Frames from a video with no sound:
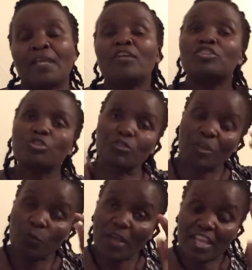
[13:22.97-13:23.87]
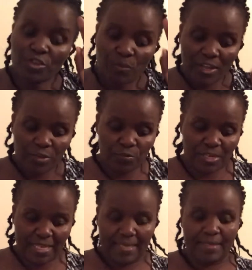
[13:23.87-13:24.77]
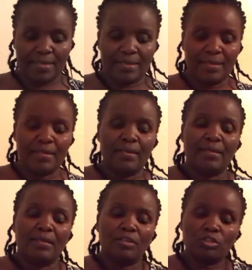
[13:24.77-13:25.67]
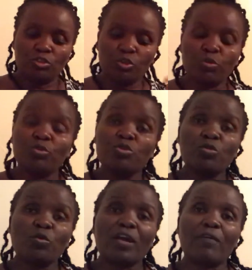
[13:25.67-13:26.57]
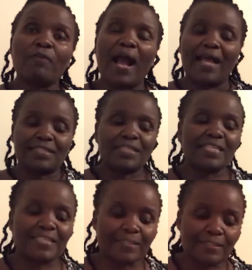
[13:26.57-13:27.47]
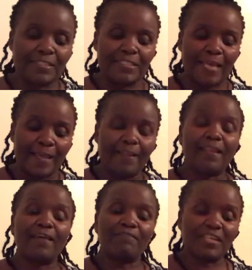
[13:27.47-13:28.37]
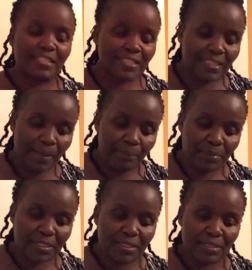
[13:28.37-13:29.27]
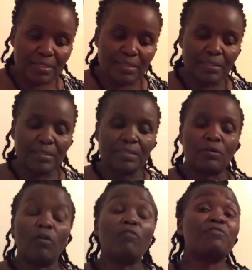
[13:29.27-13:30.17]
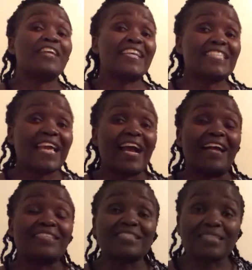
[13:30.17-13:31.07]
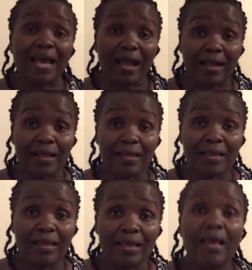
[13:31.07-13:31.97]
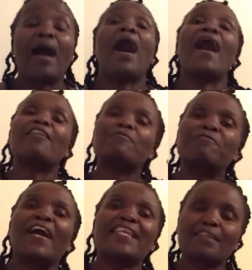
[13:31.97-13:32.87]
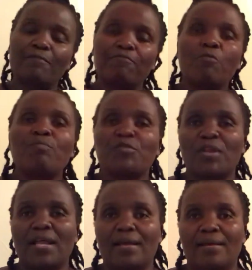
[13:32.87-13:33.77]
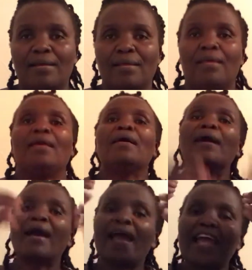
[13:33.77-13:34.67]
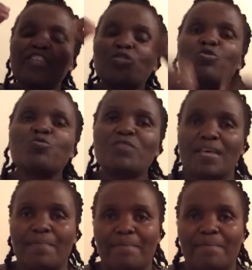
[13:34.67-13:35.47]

So the way you are unique, you look at these 11 steps of getting unstuck and find a formula and do them,